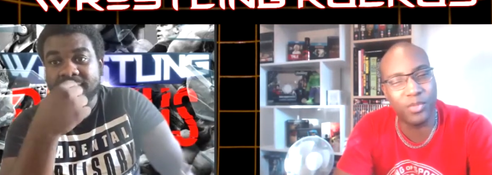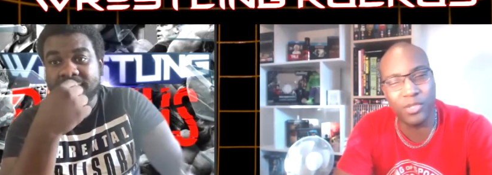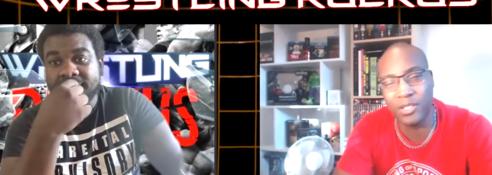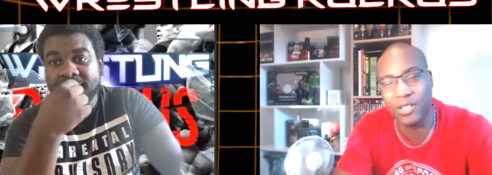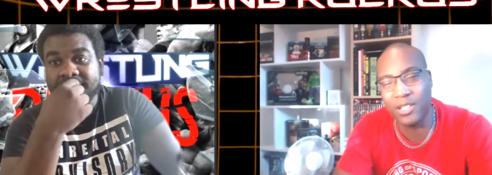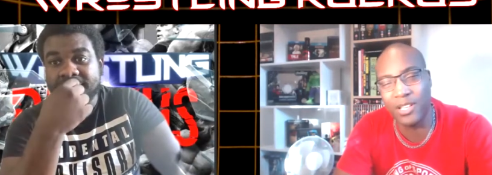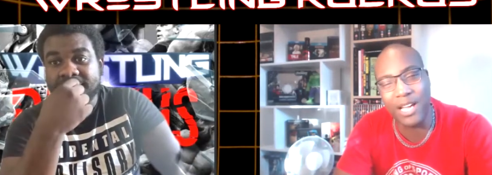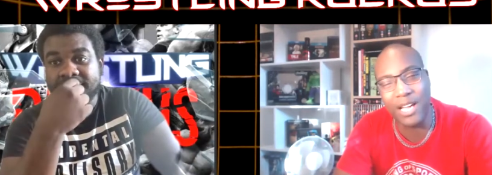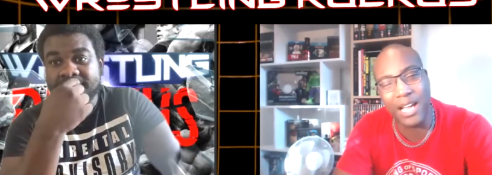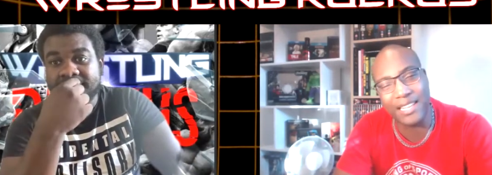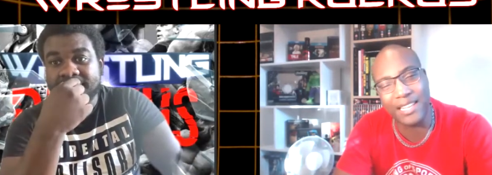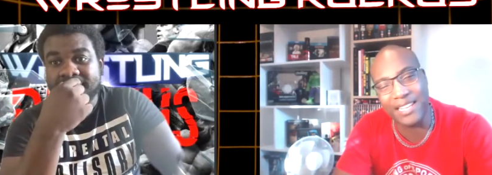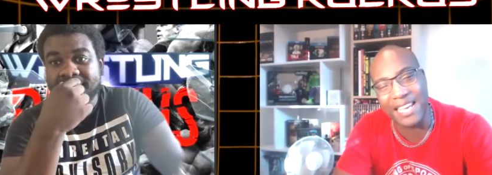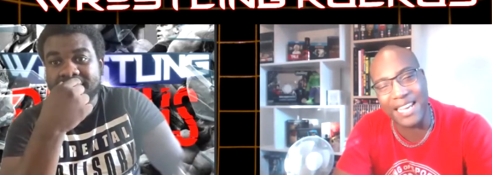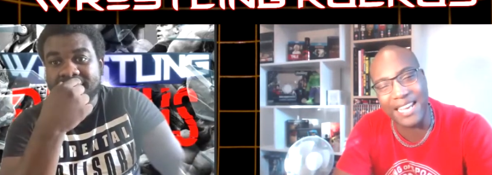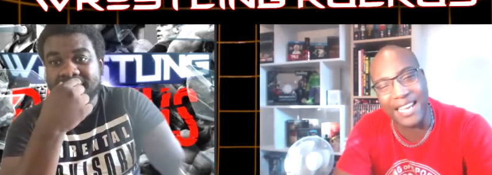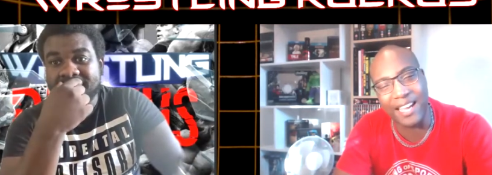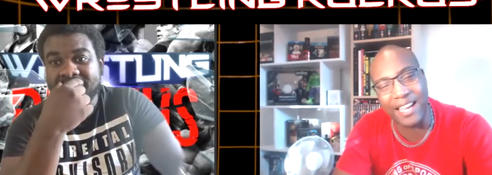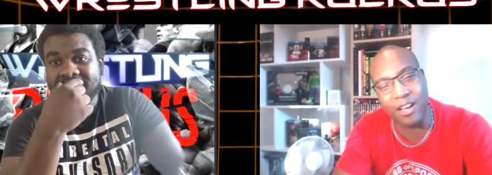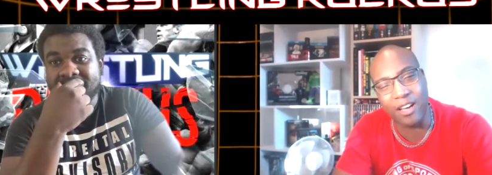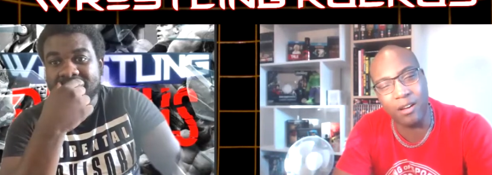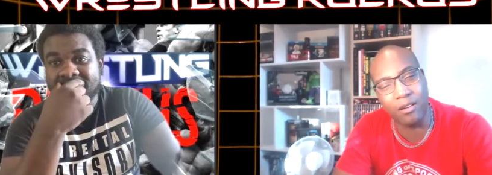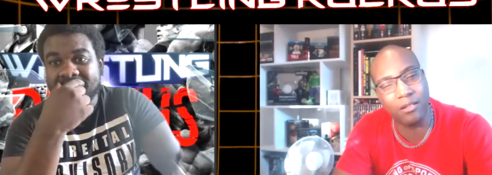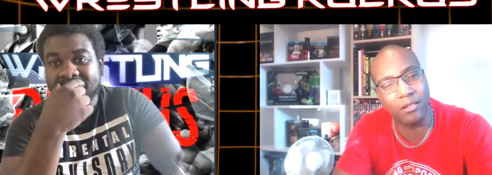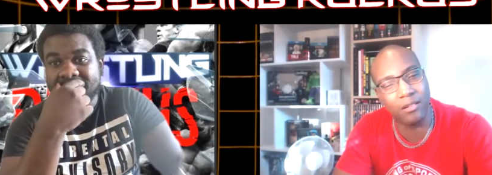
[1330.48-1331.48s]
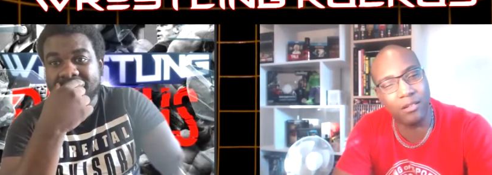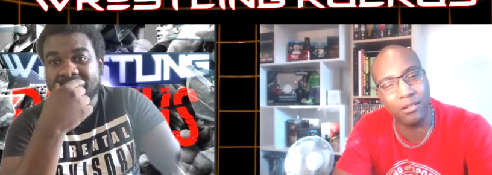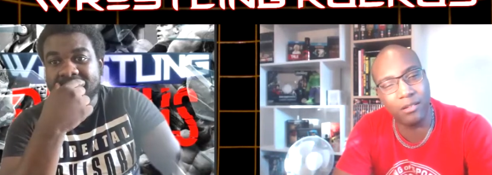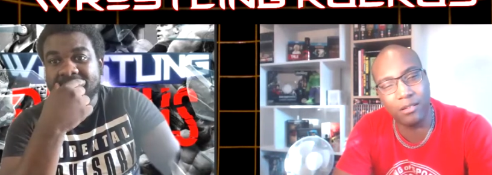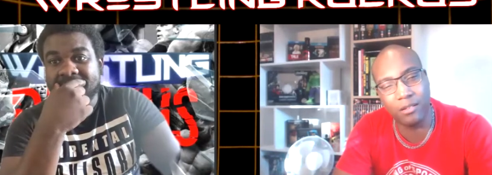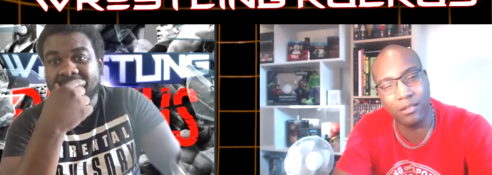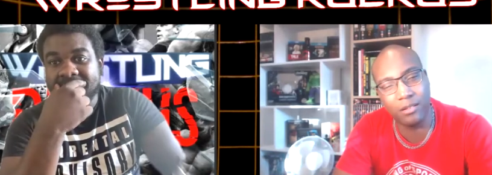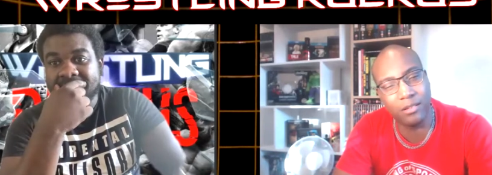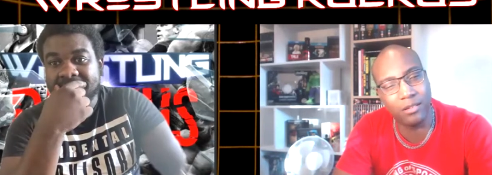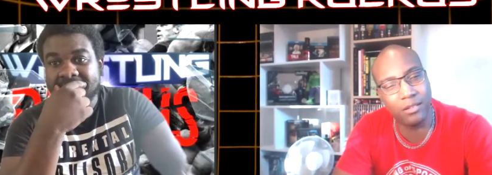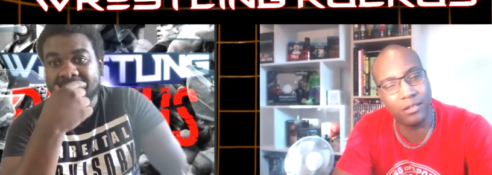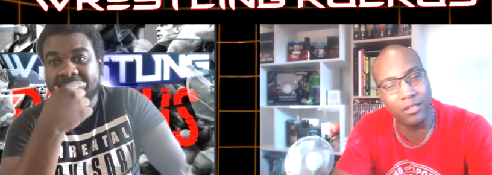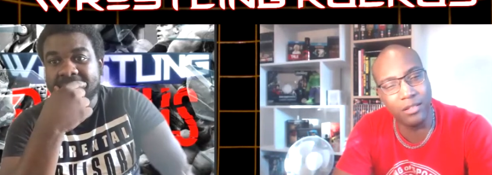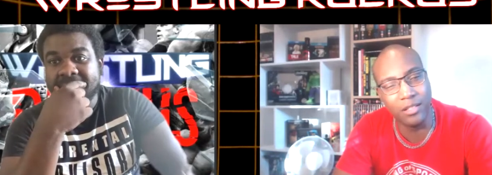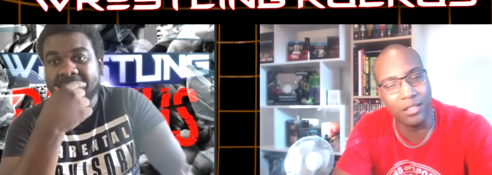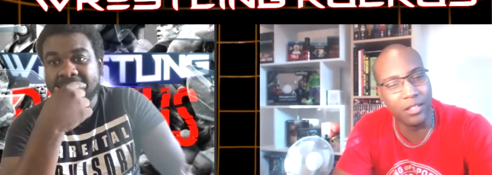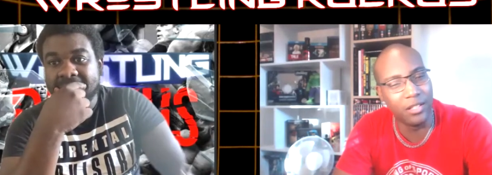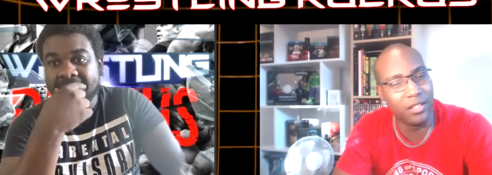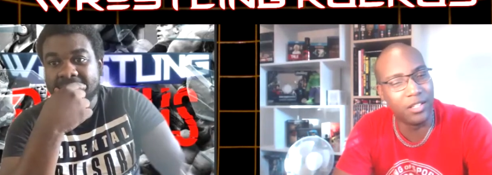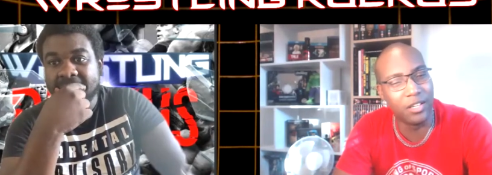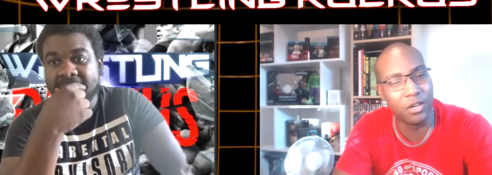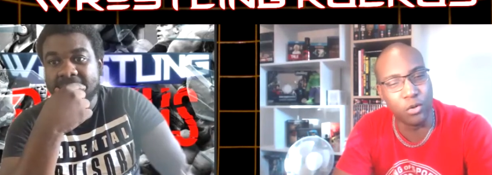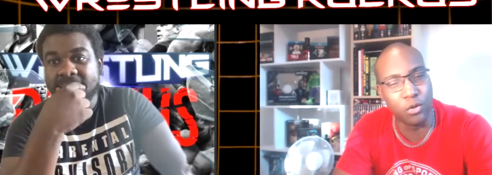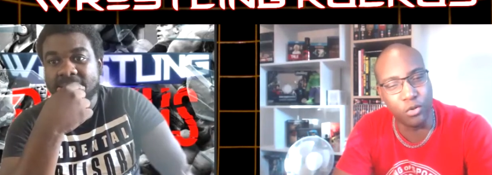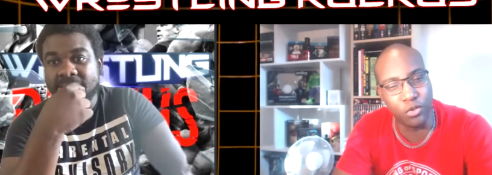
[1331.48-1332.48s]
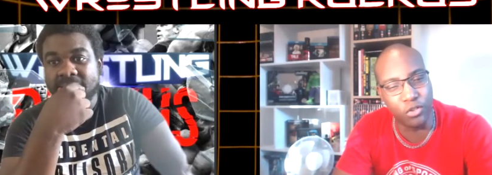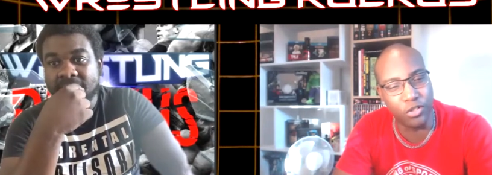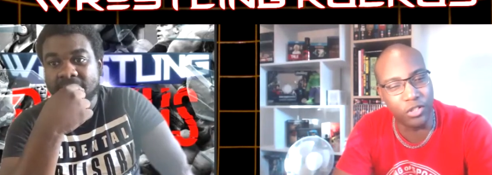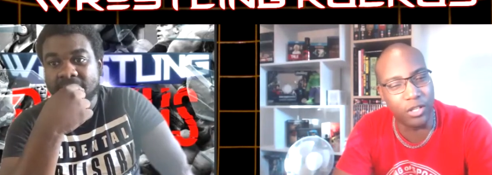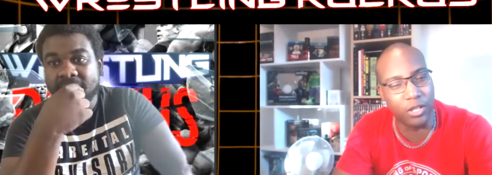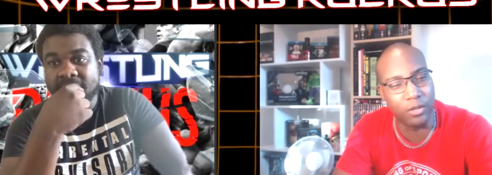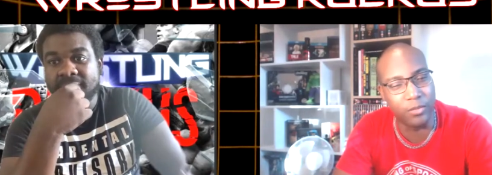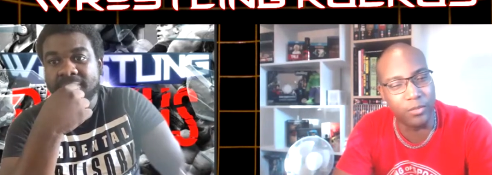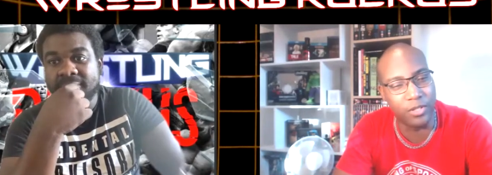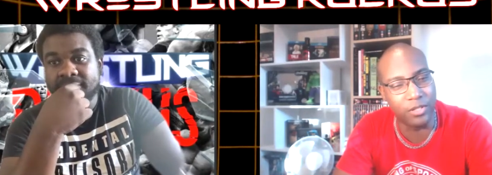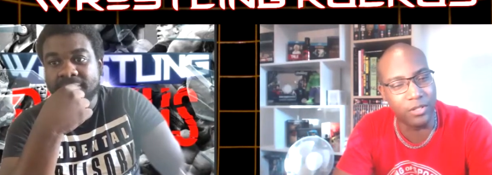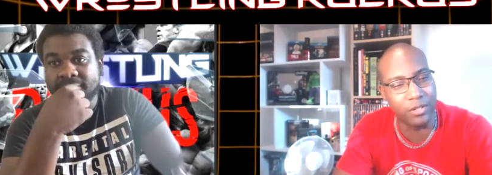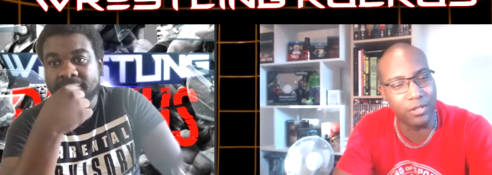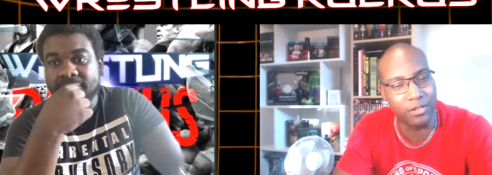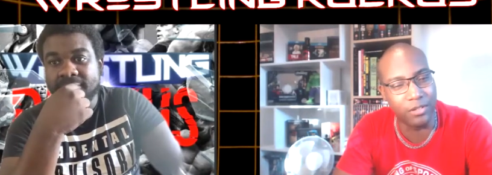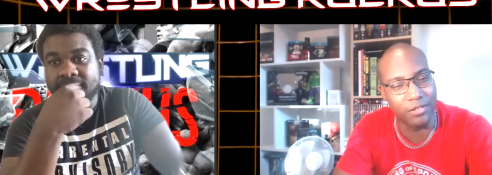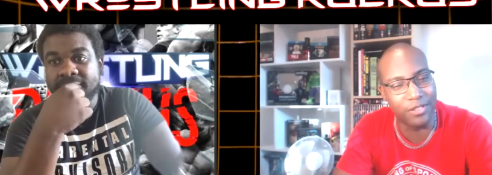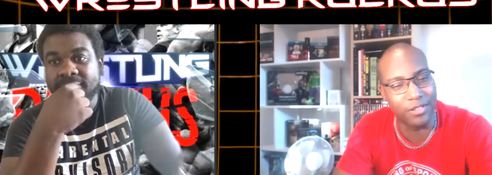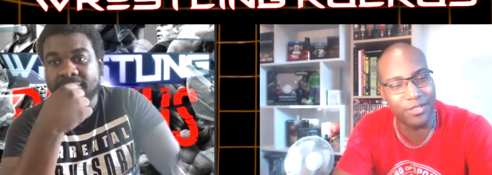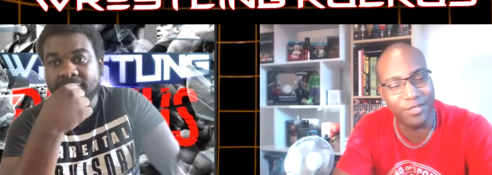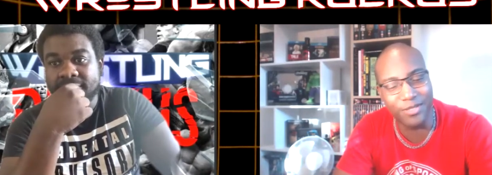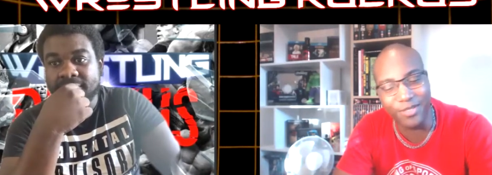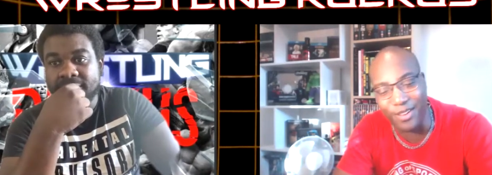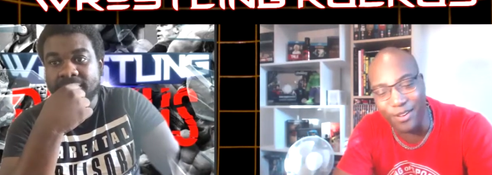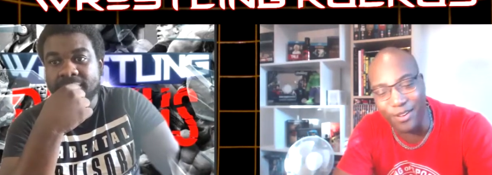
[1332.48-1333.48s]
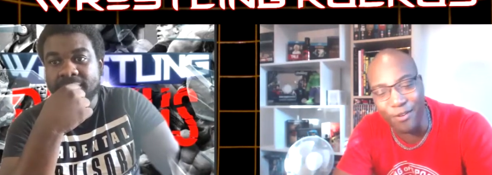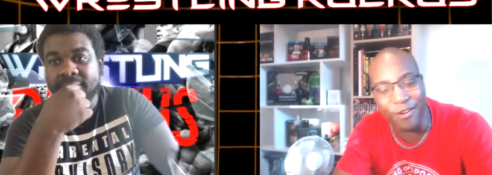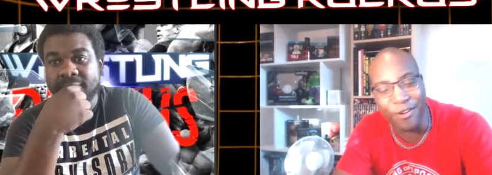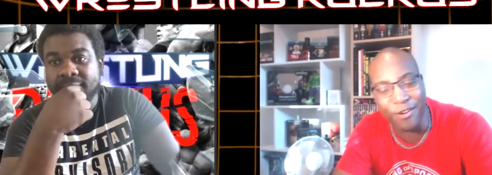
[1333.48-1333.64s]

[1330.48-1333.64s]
Speaker 1: guys hang out you go gym and you're into oh